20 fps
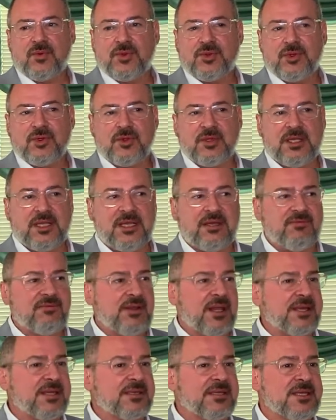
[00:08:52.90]
to live
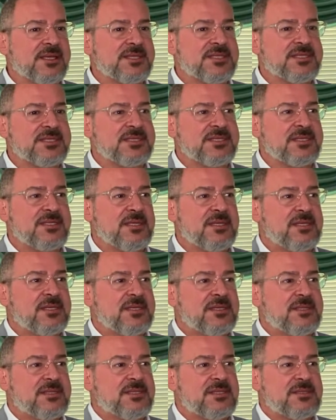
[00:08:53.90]
like this
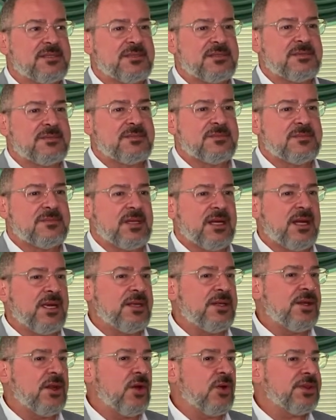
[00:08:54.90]

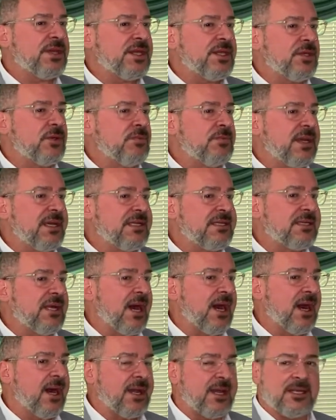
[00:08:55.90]
and know that you may
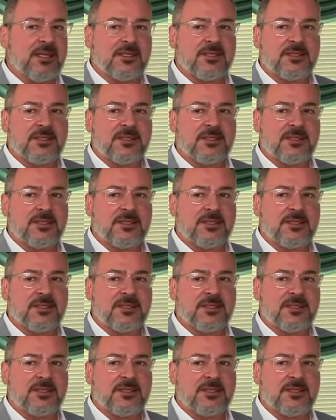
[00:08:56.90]
die